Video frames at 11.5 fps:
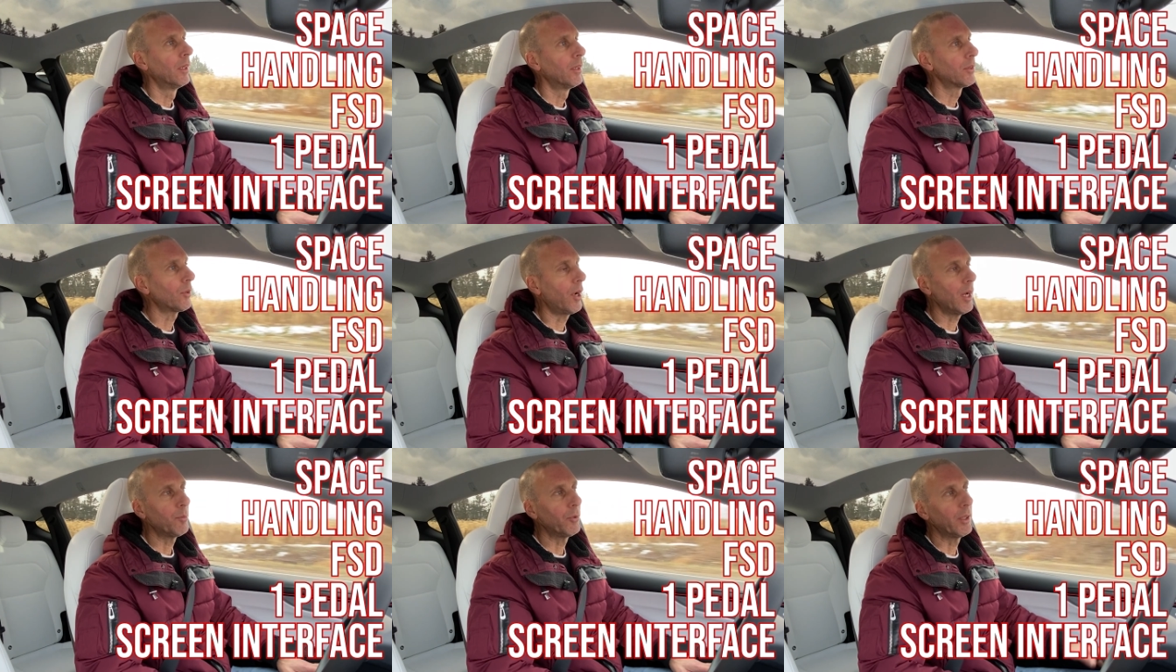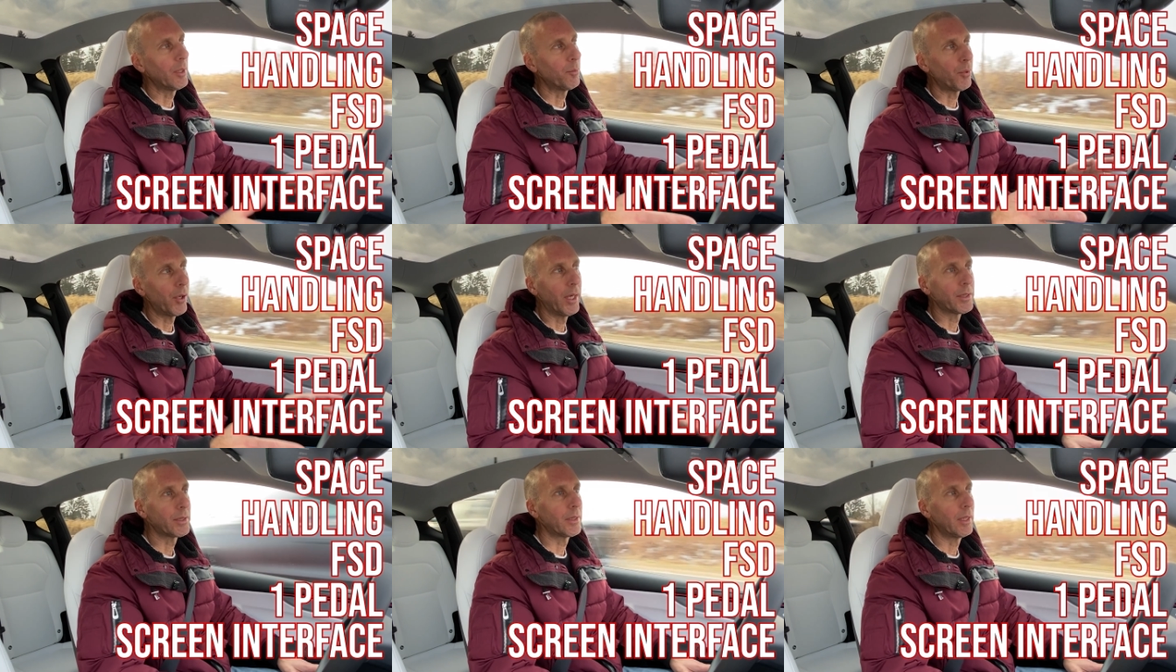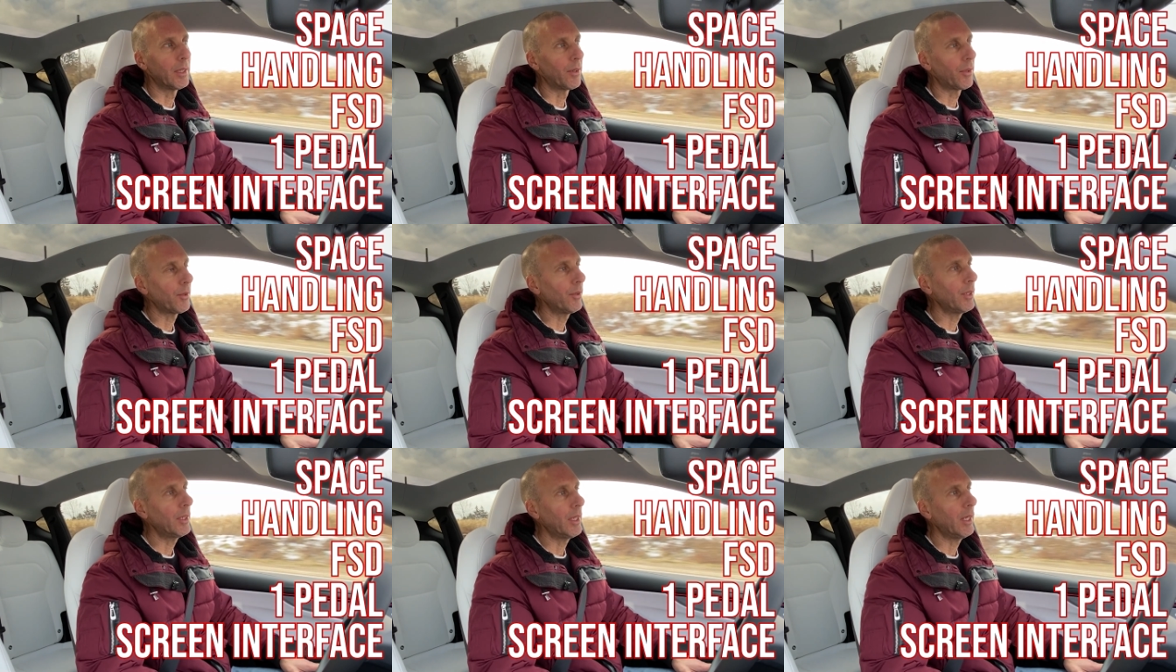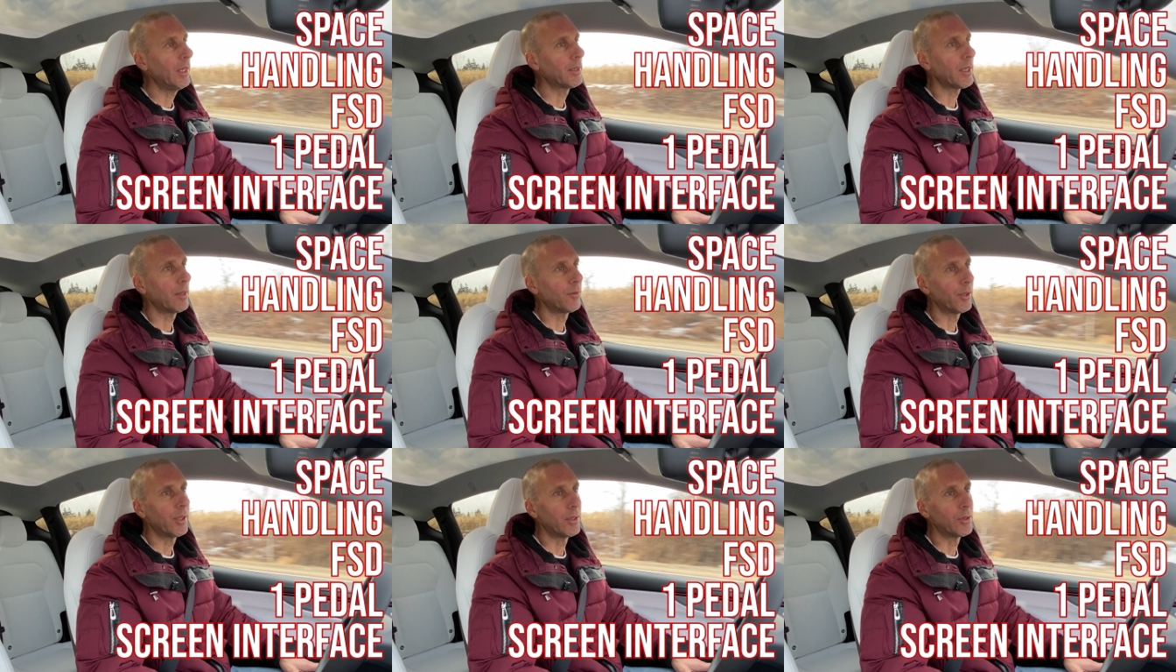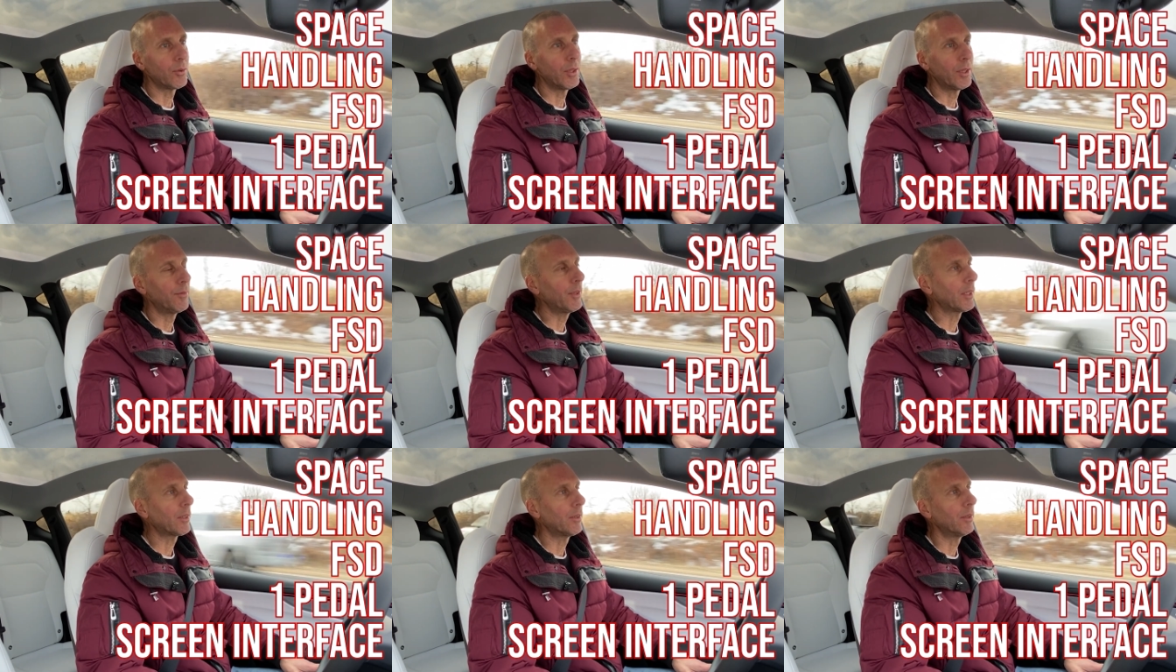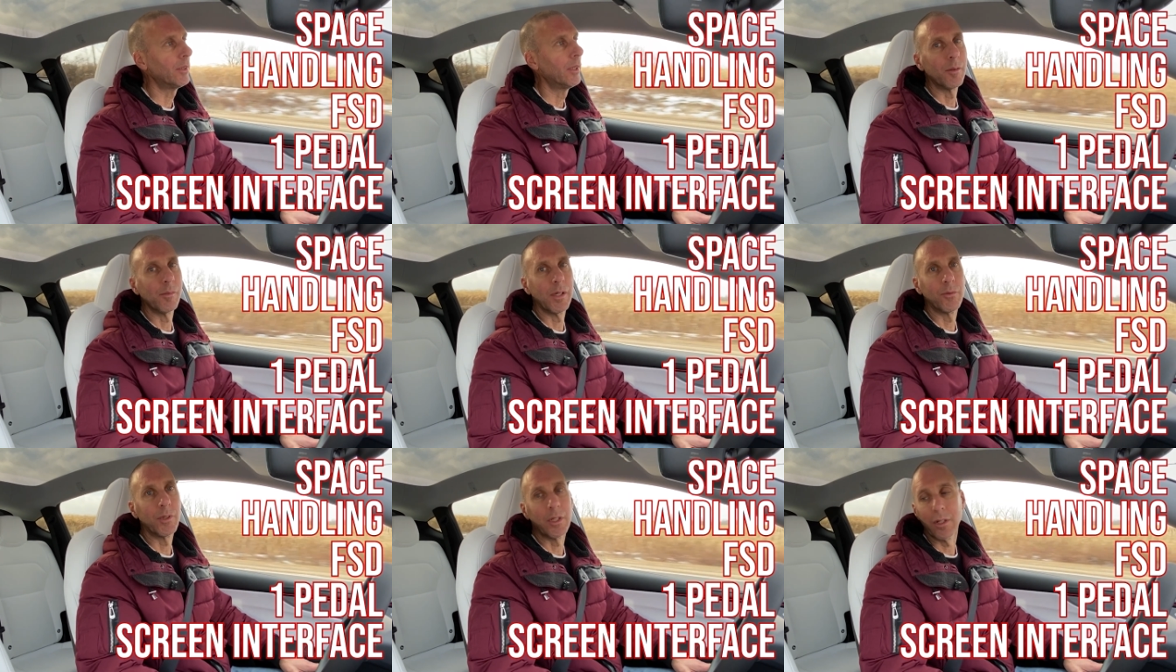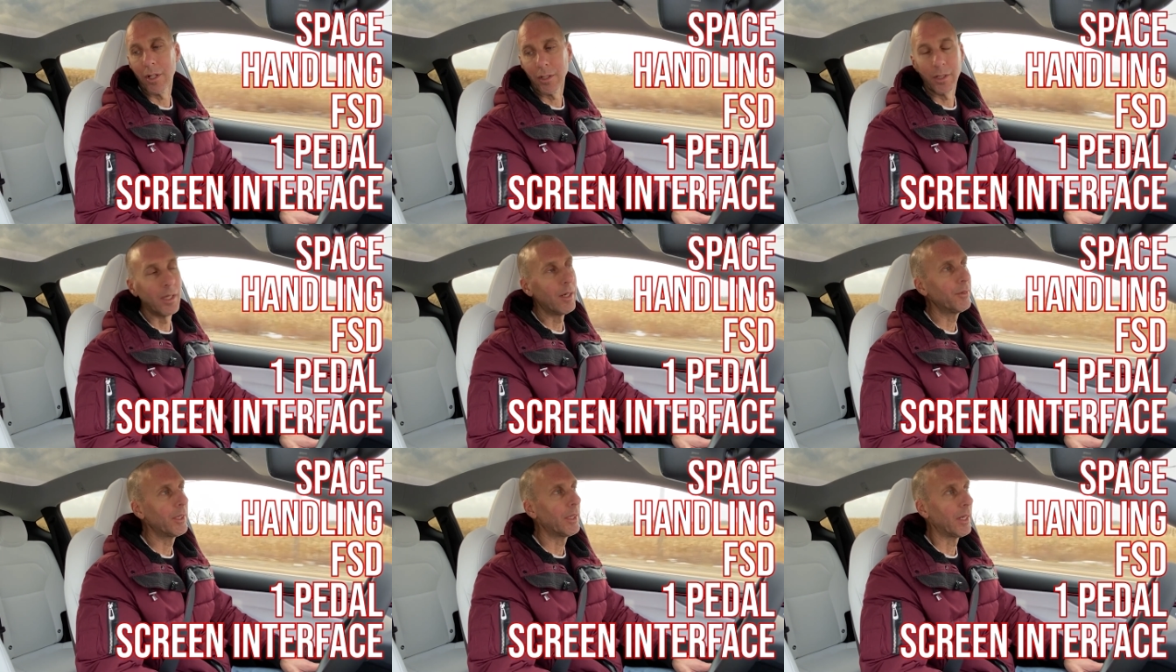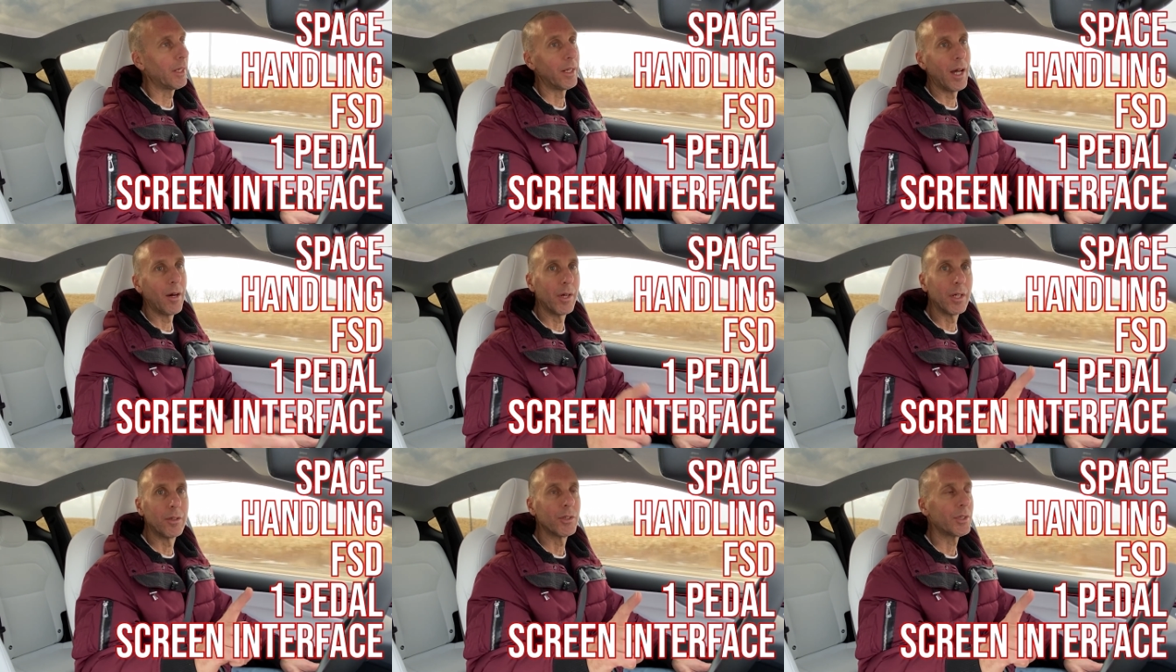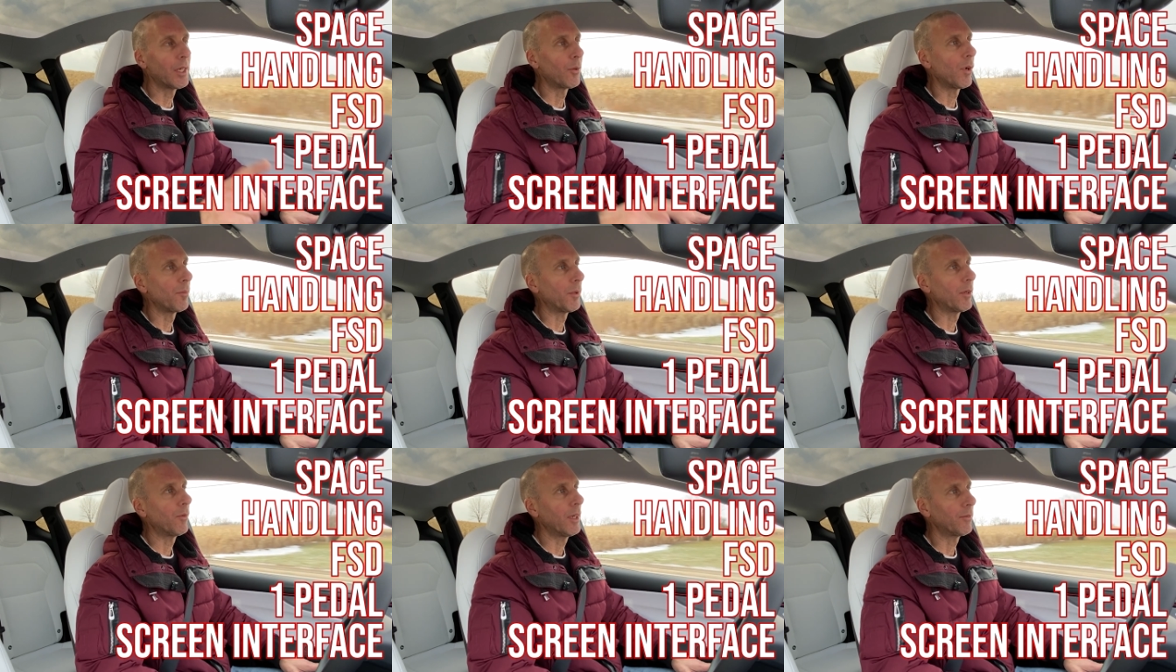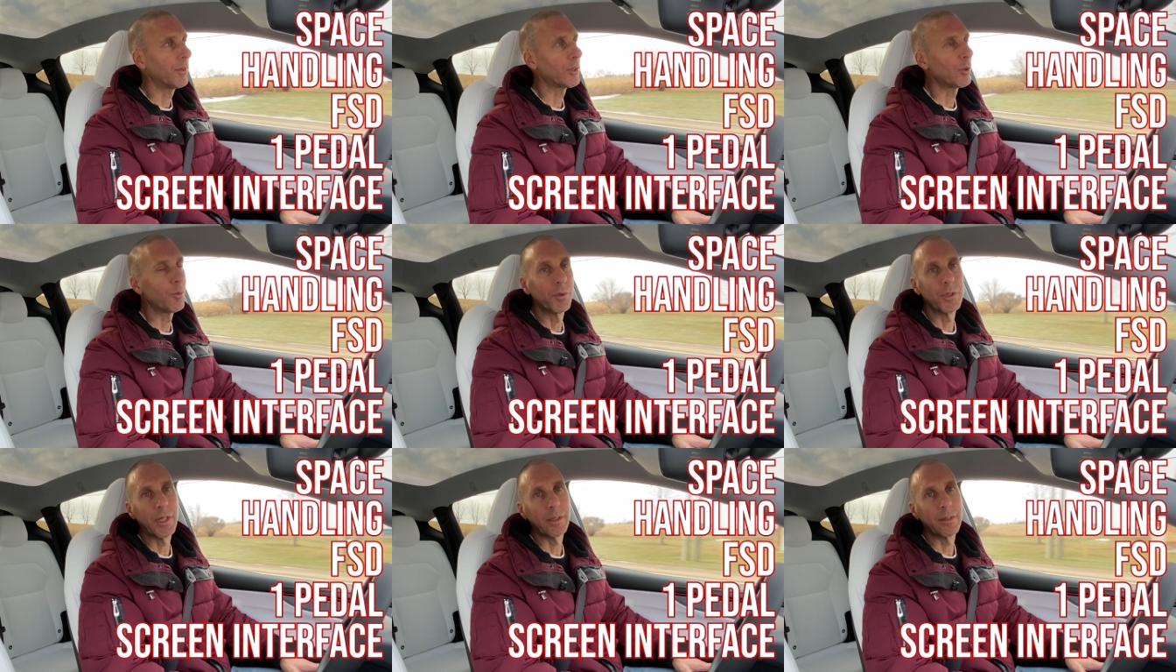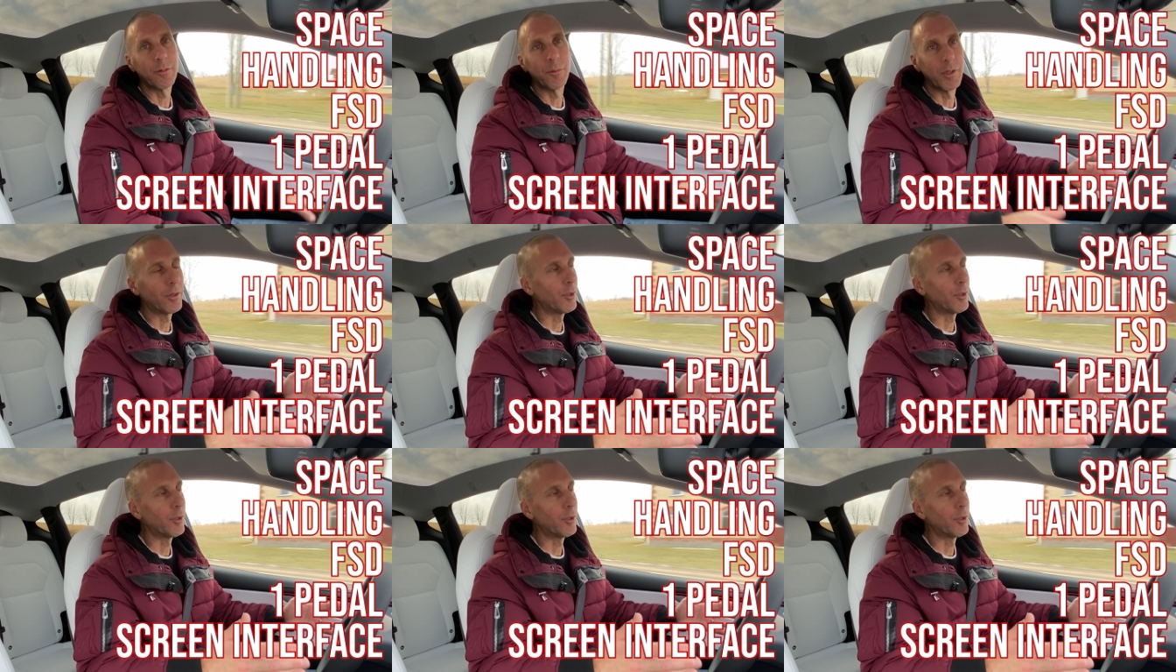So I'm really impressed. In 30 days, I've really enjoyed the vehicle. I've really gotten to love it, and now I understand why my wife is so protective about her